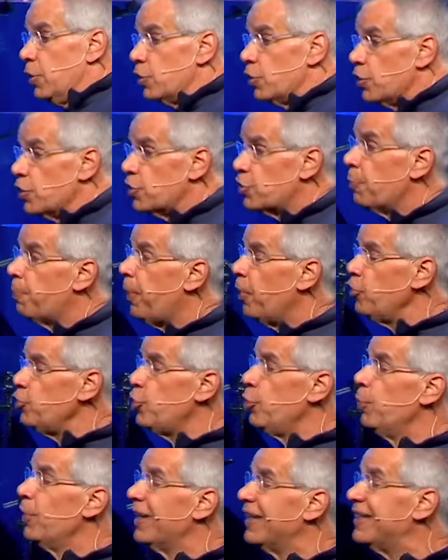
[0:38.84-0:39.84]
Suppose you
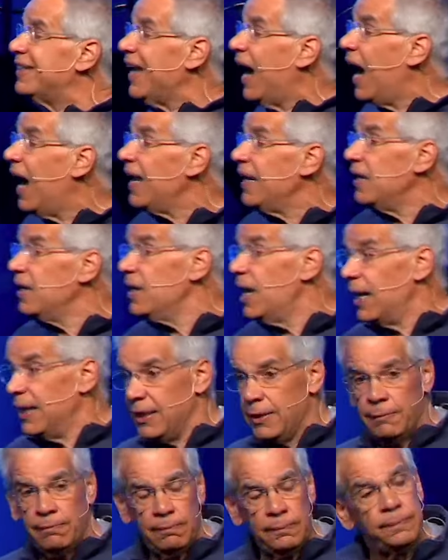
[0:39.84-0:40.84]
were to die tonight
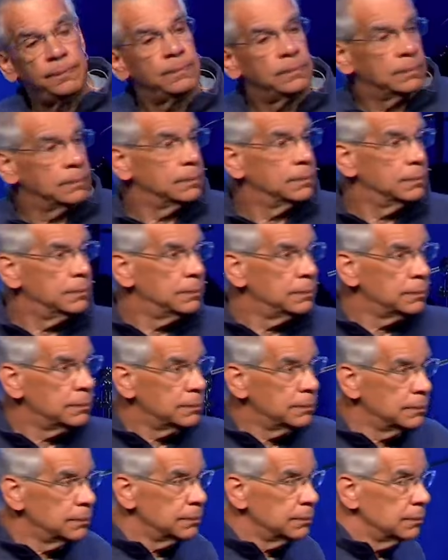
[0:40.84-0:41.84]

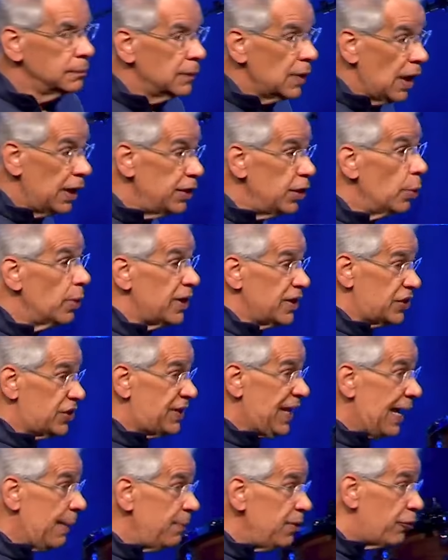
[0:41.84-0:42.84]
and you were to
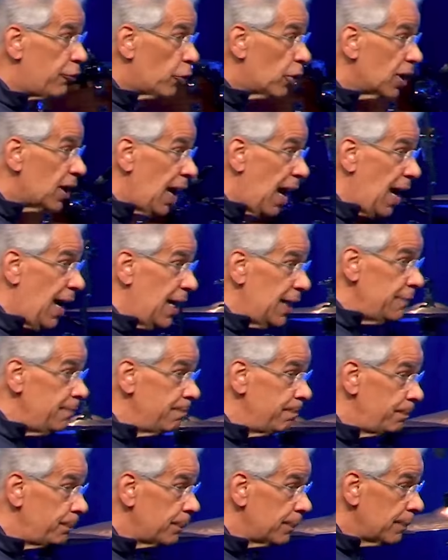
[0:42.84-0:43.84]
stand before God
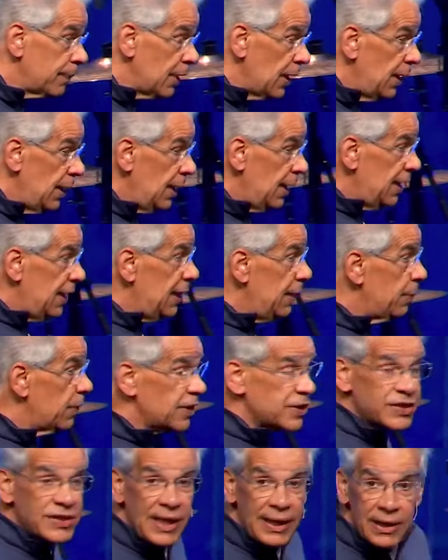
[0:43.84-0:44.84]
and he were to
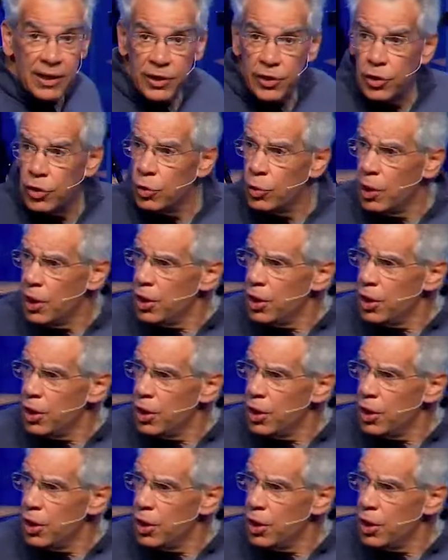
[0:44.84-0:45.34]
say to you,